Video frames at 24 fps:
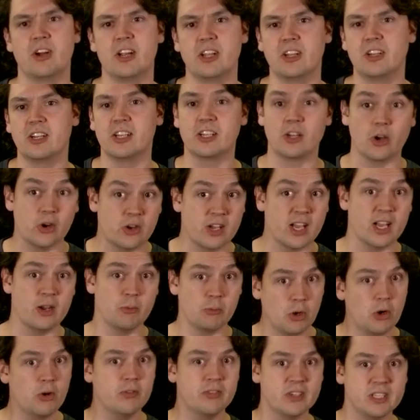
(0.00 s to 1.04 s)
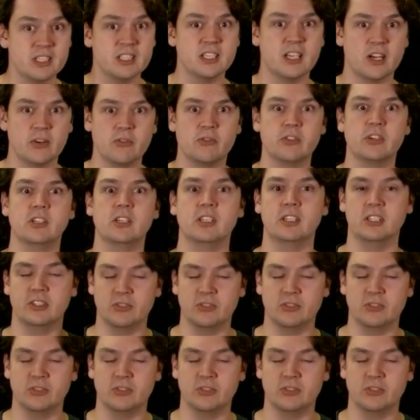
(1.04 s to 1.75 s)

You're like, okay, well, obviously I really,